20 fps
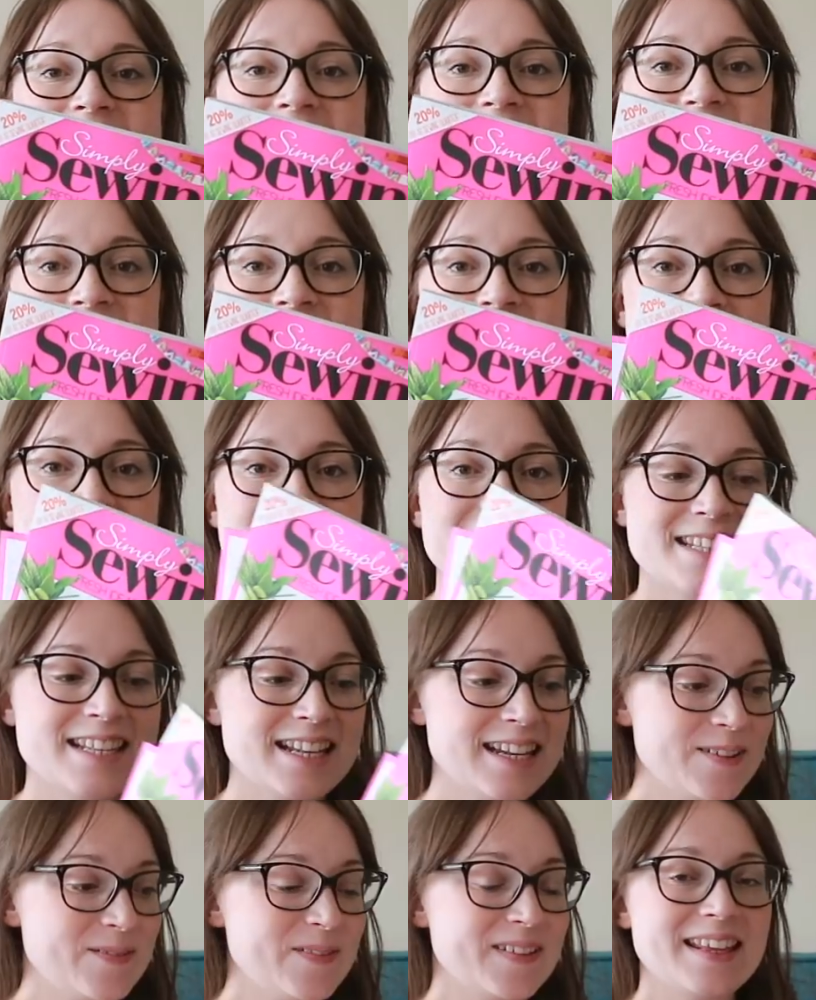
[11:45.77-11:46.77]
So
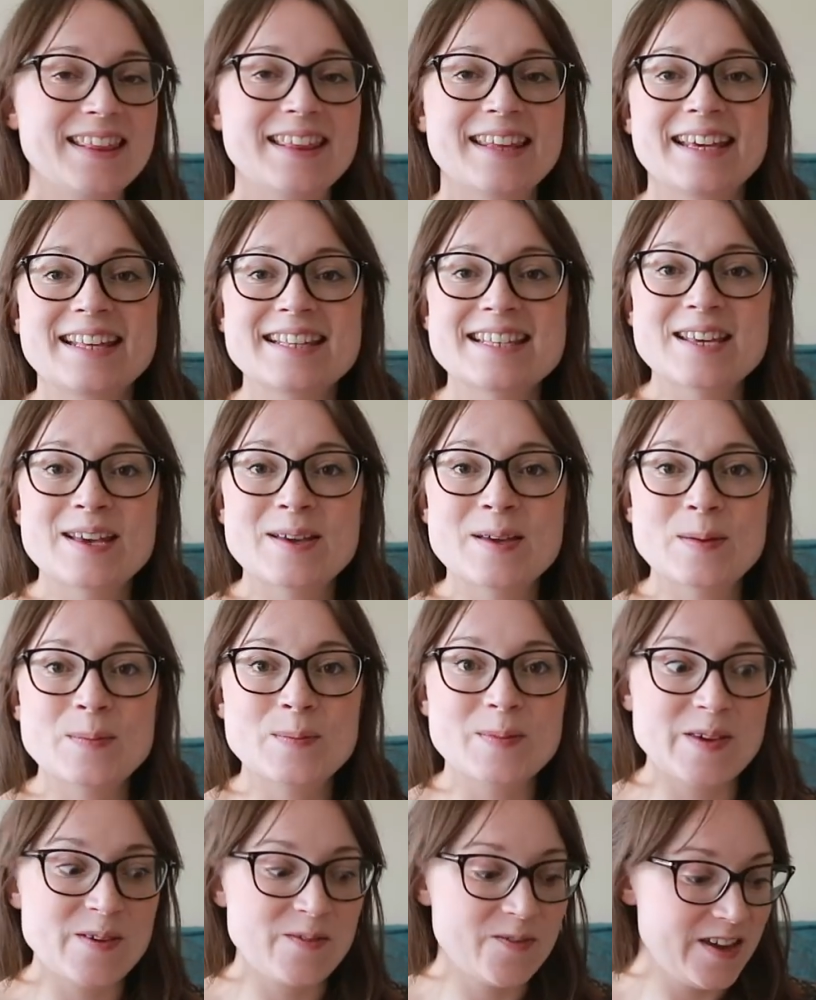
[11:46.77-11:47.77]
that's a lovely thing, to
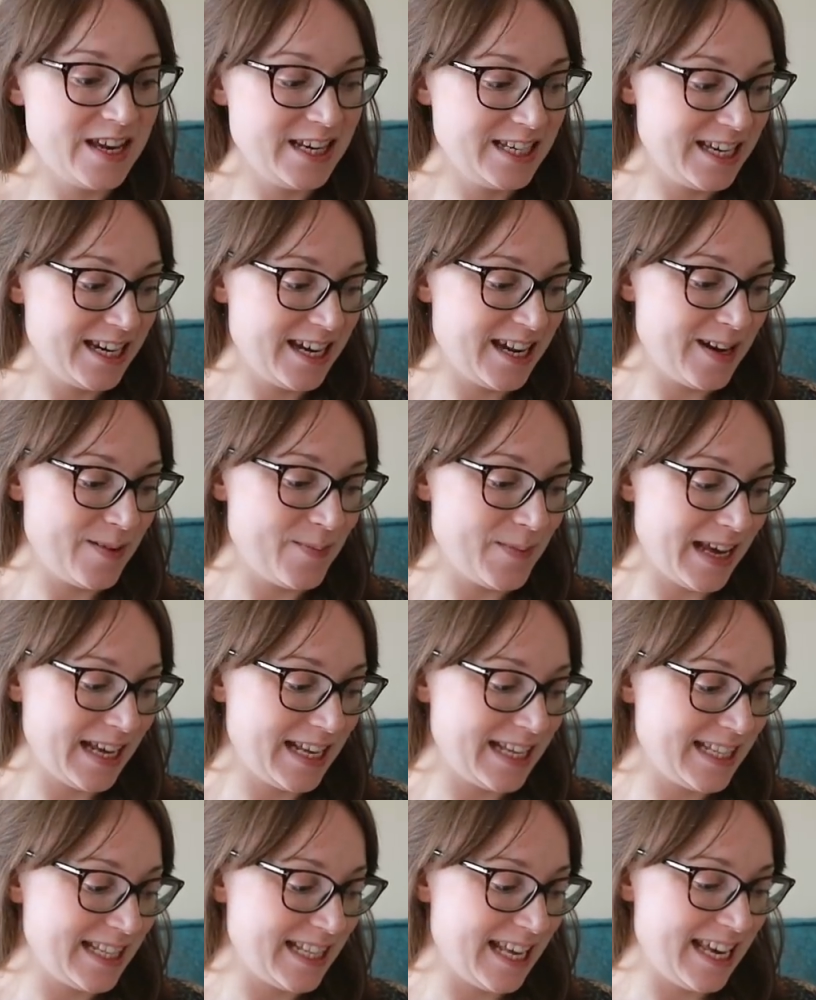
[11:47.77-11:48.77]
be featured in a
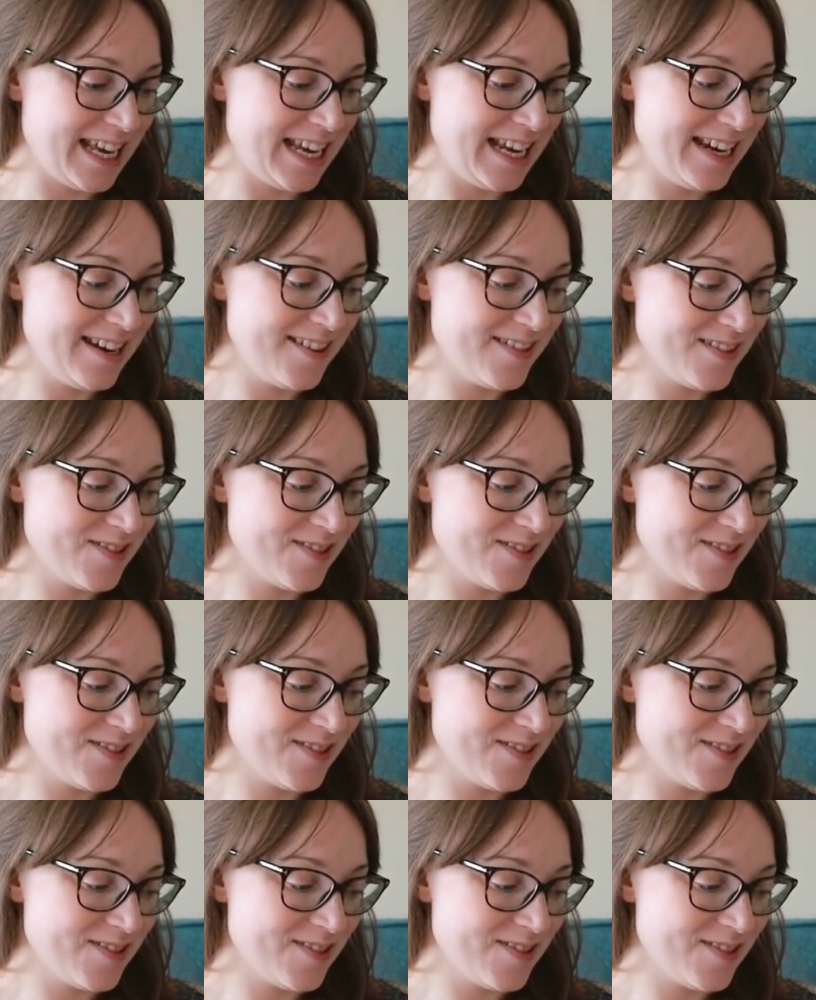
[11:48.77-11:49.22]
magazine.